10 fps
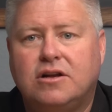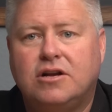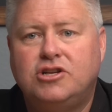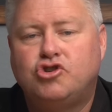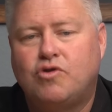
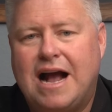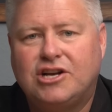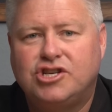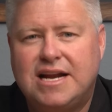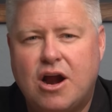
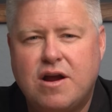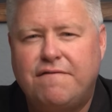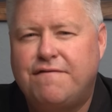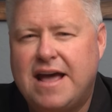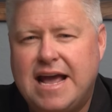
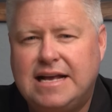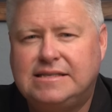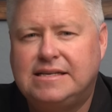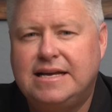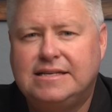contractionary
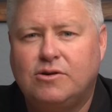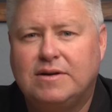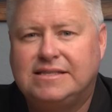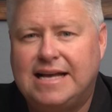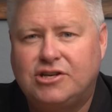phase is a
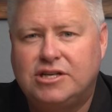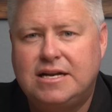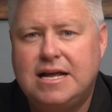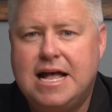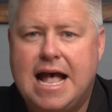
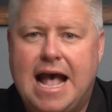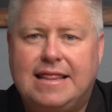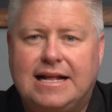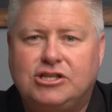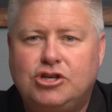recession
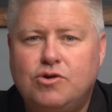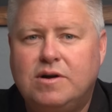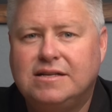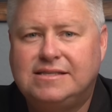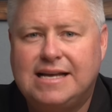and that 2
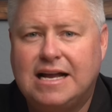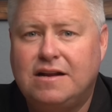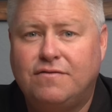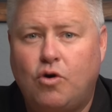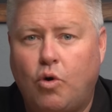
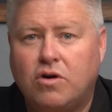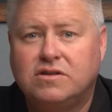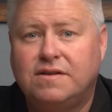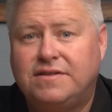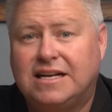consecutive
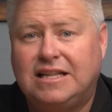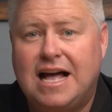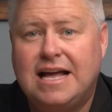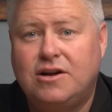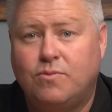quarters of
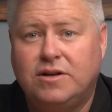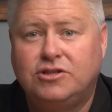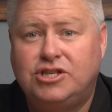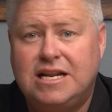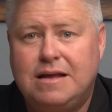decline in real
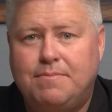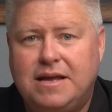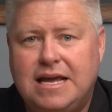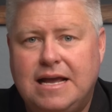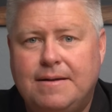
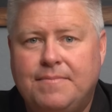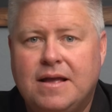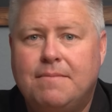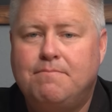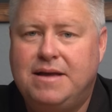GDP
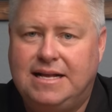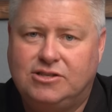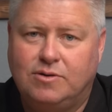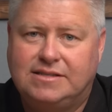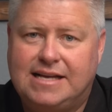
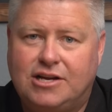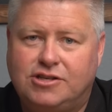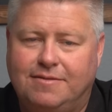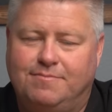means a recession.